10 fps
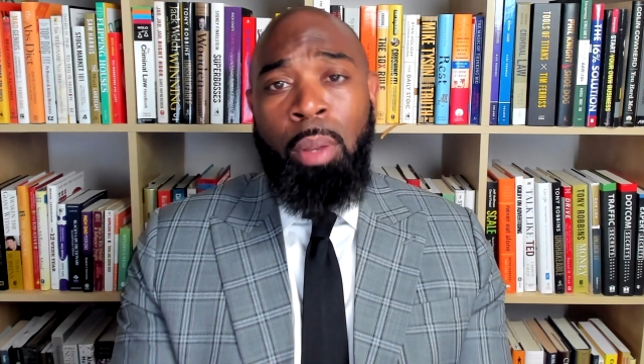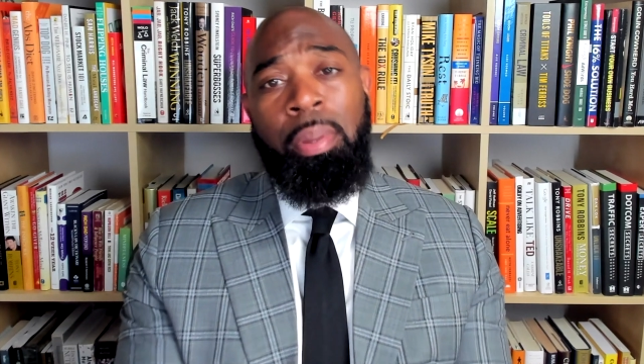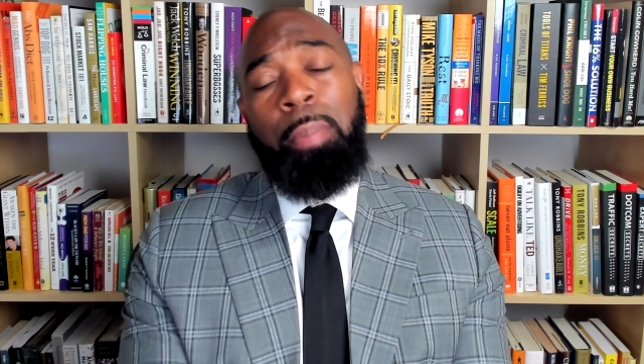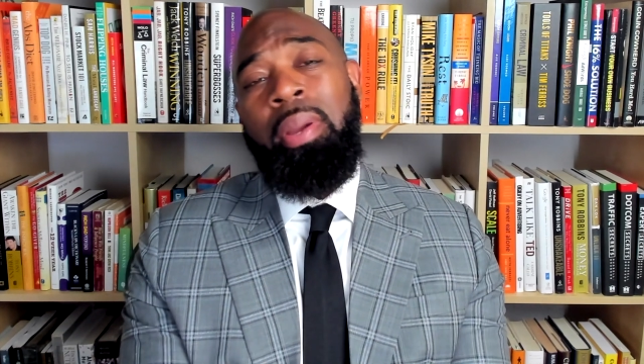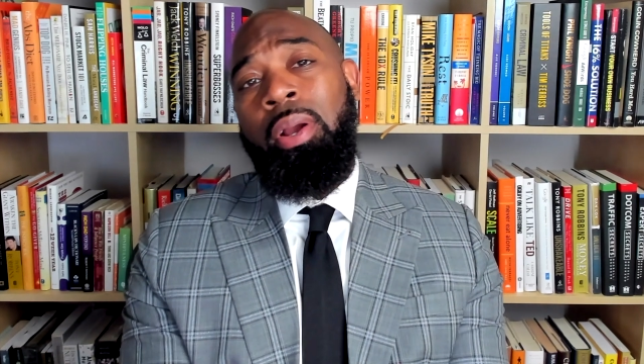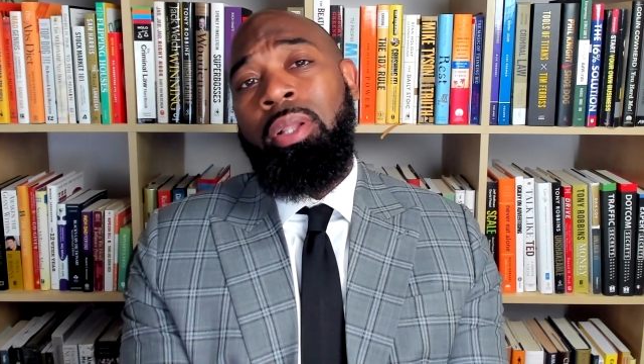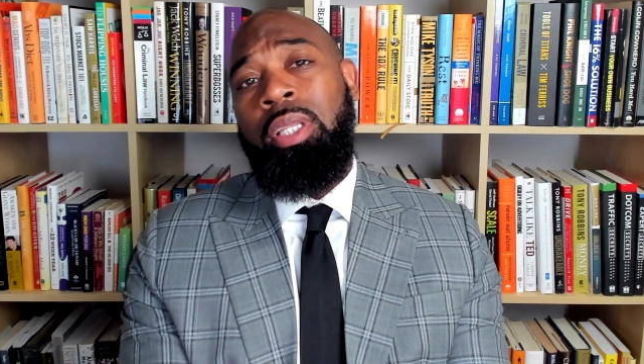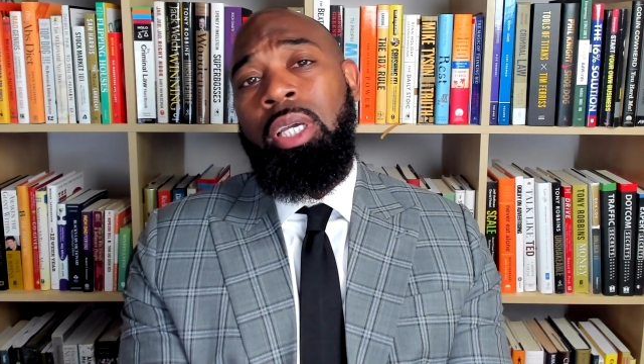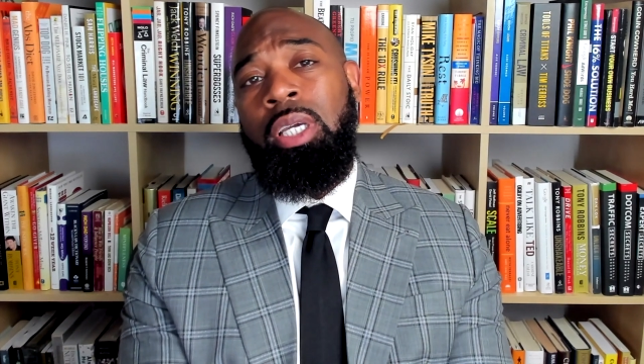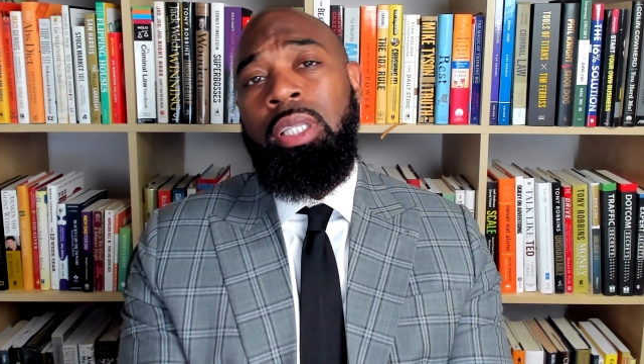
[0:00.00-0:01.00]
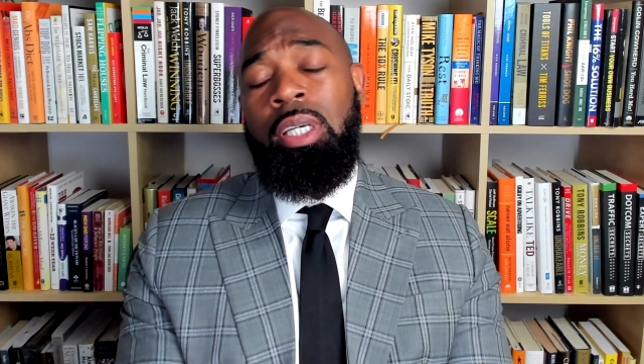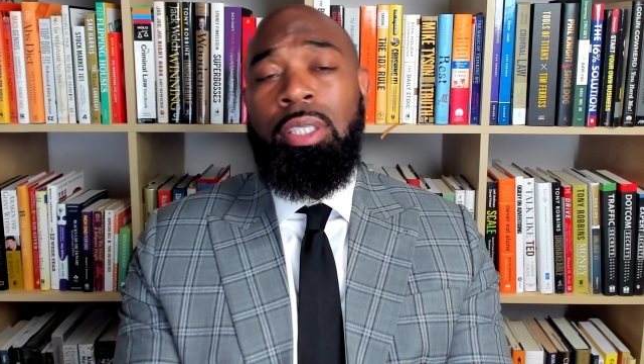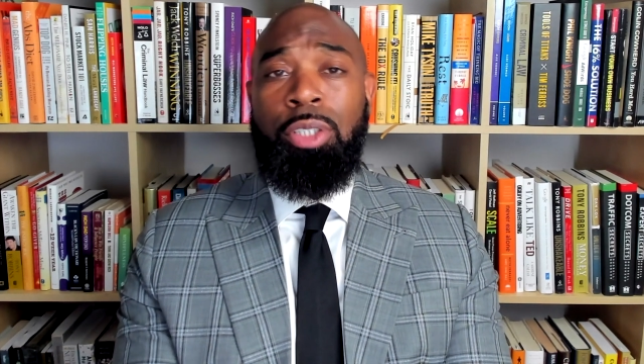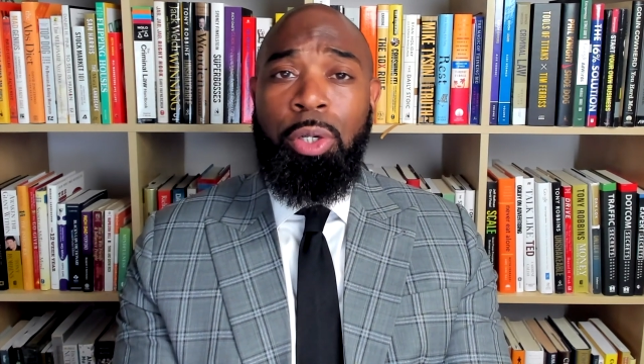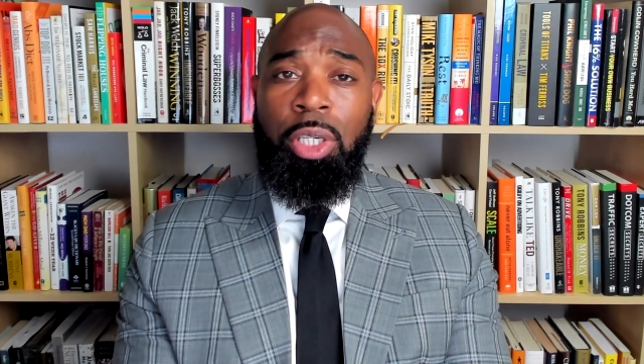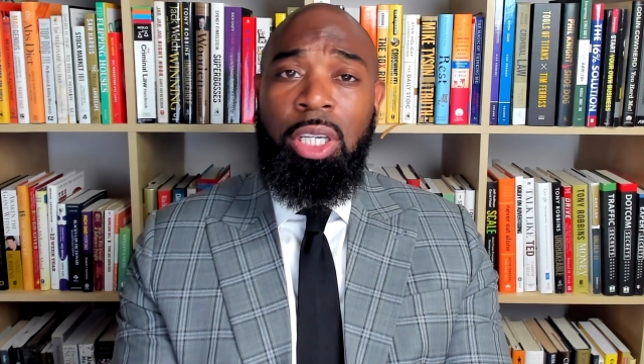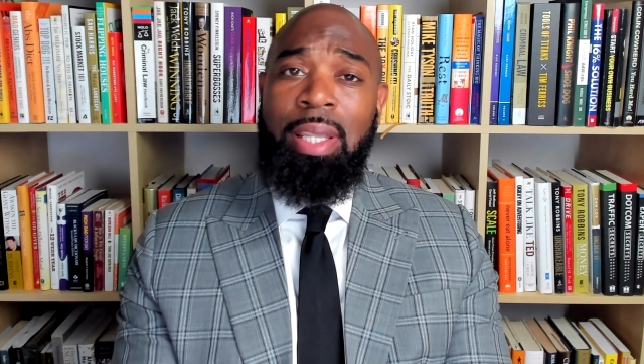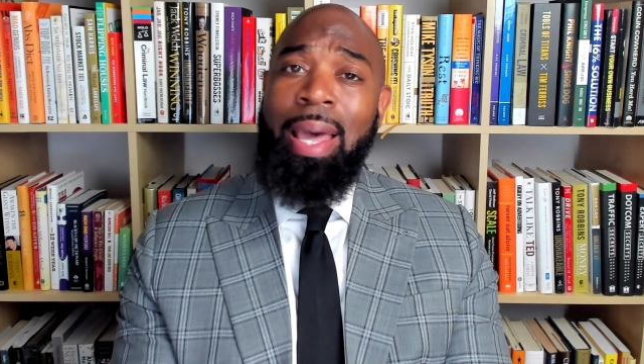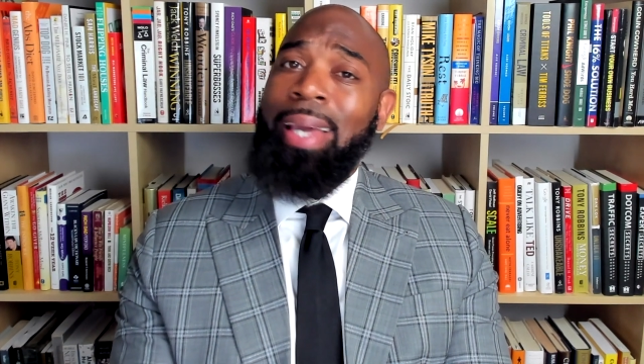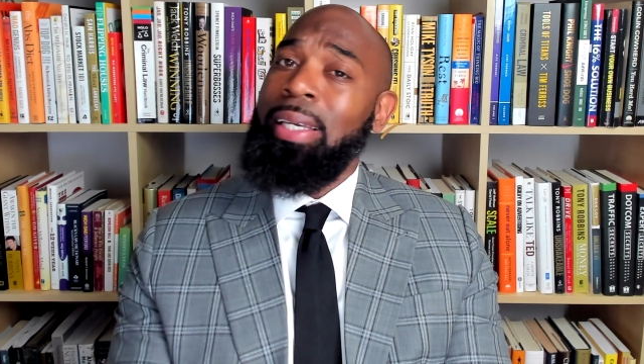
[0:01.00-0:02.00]
But apparently the attorney
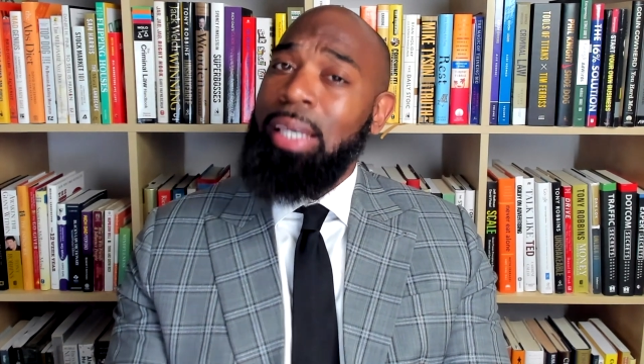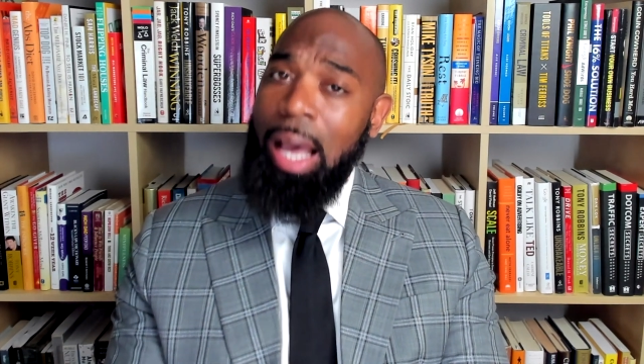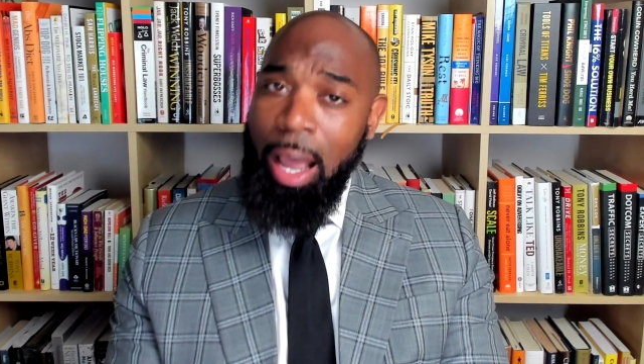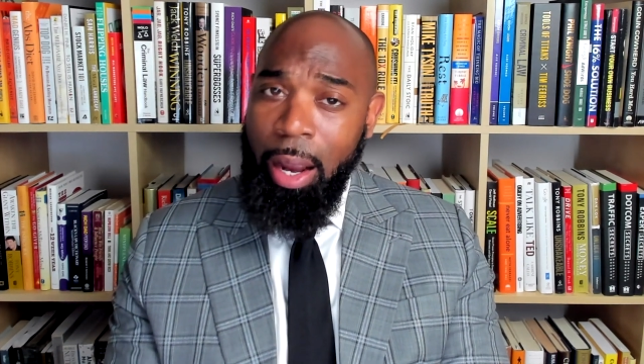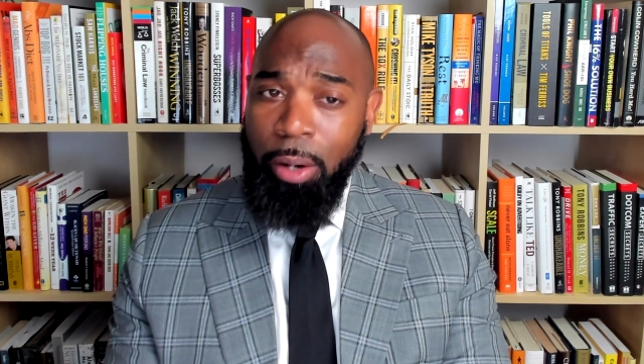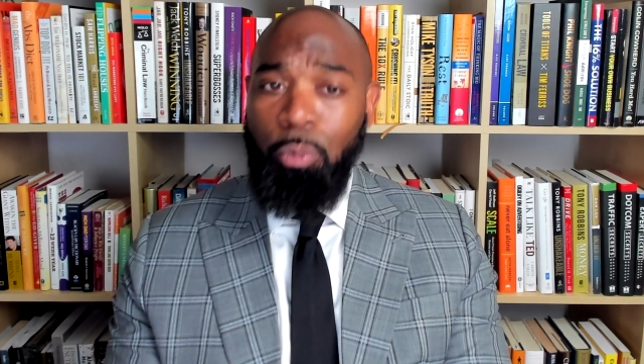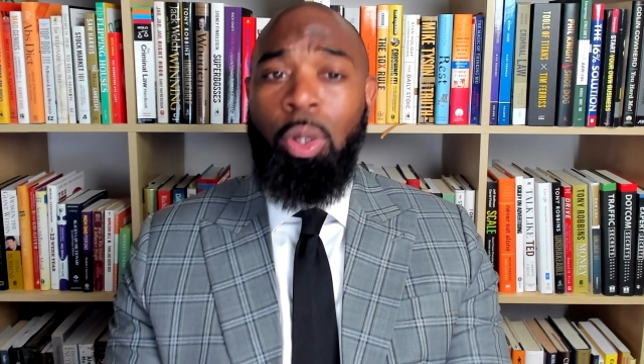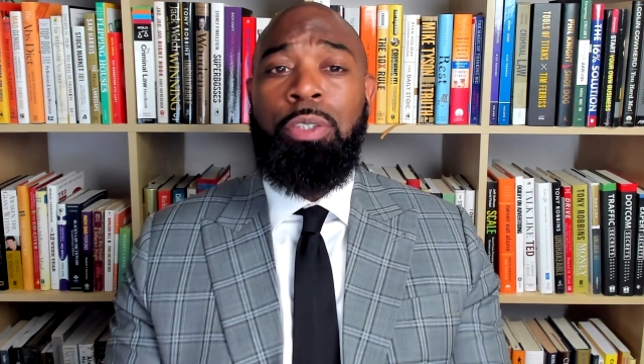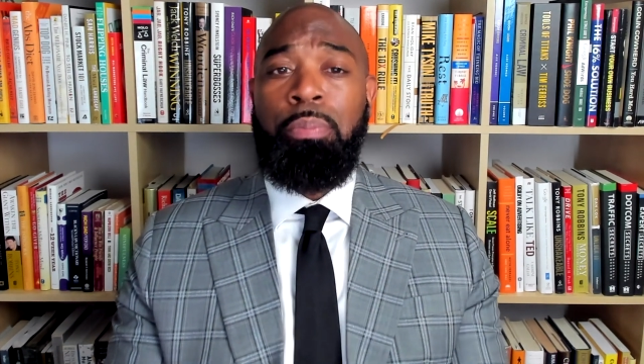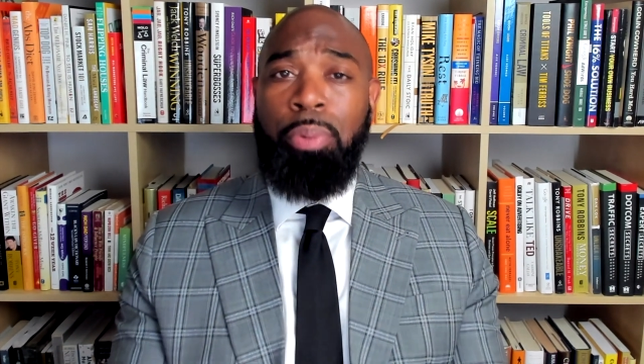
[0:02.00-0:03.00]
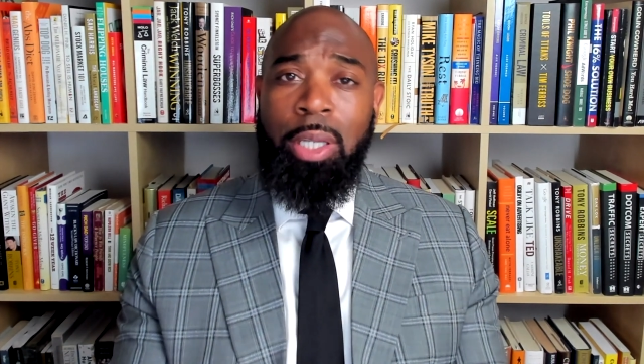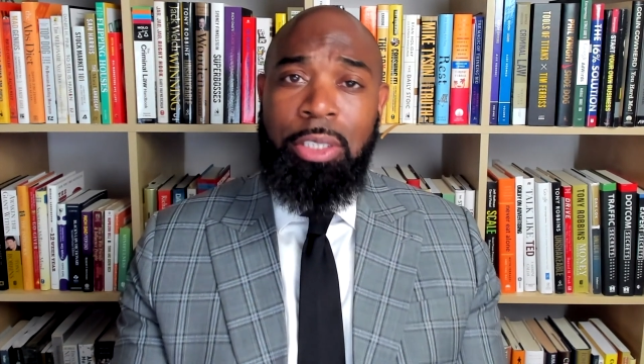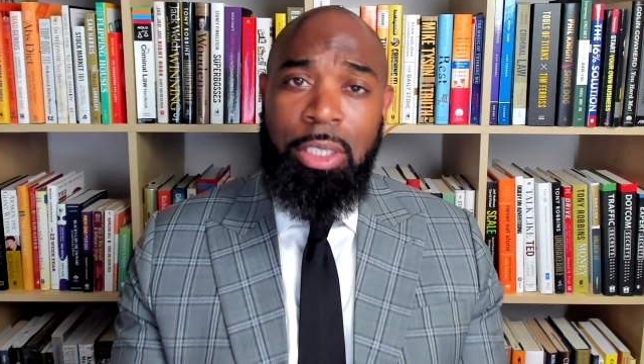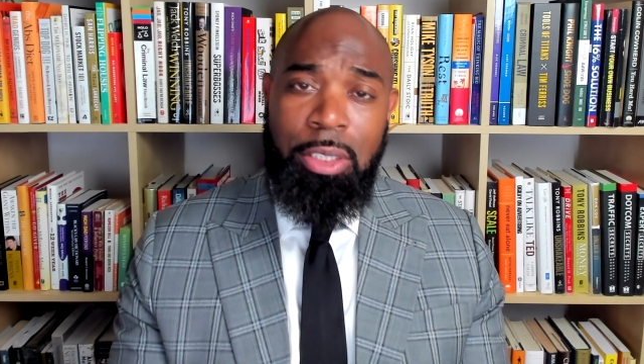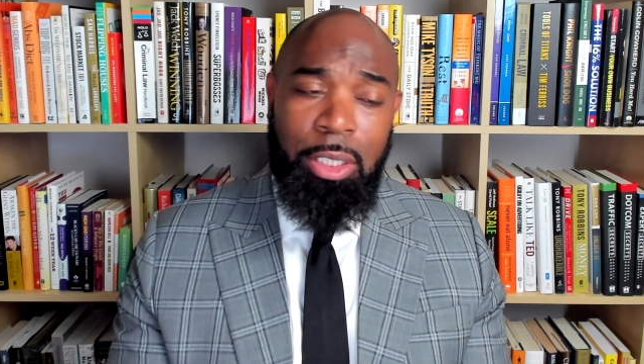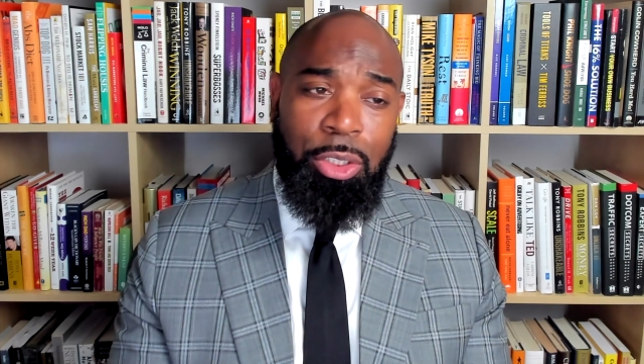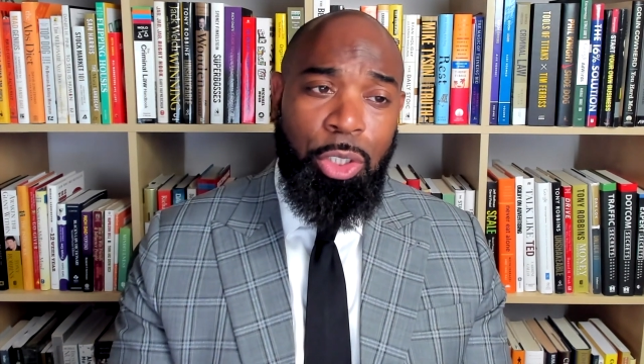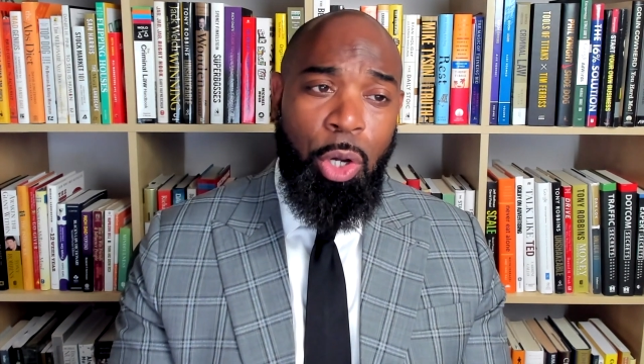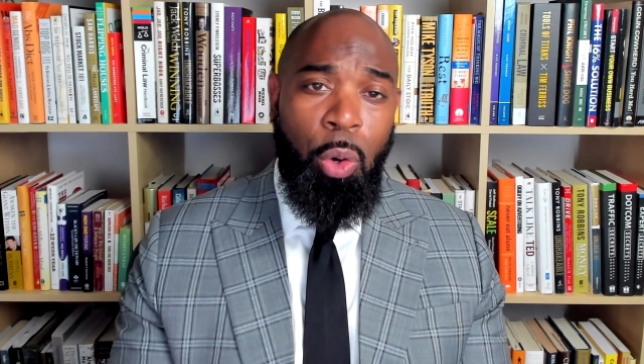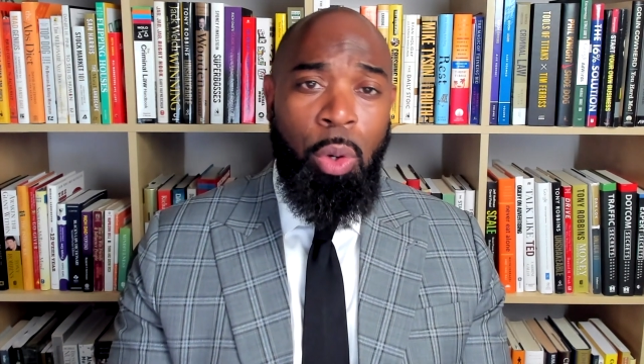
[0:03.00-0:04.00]
that he hired wasn't present, and
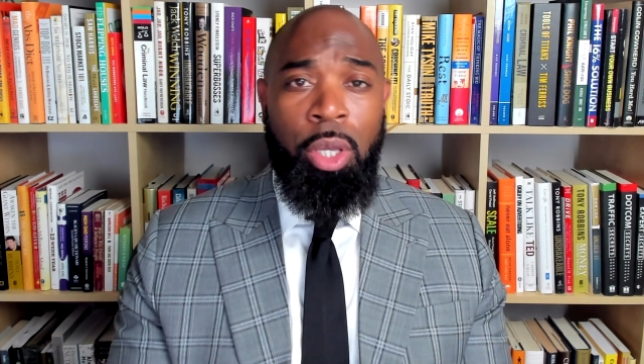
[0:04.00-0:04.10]
so